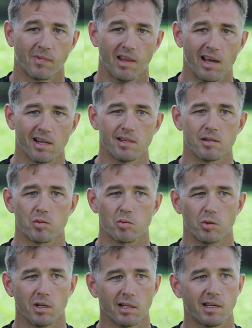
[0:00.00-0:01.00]
That is
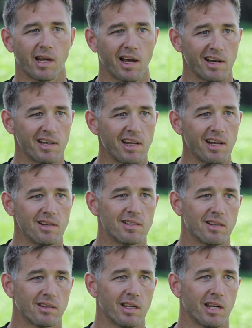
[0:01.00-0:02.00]
really kind of neat
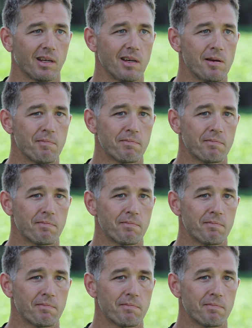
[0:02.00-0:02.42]
to think